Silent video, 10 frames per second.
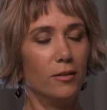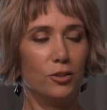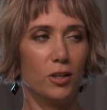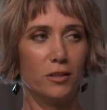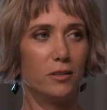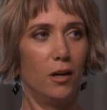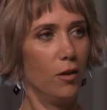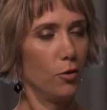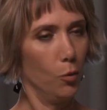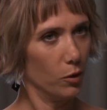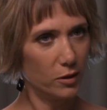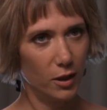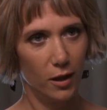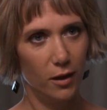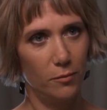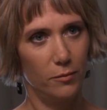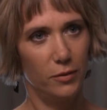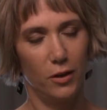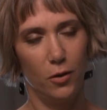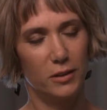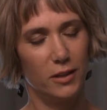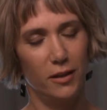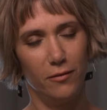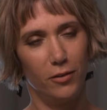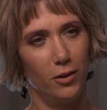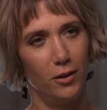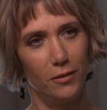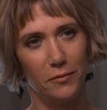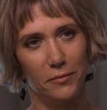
just otherworldly. I'm so excited for her.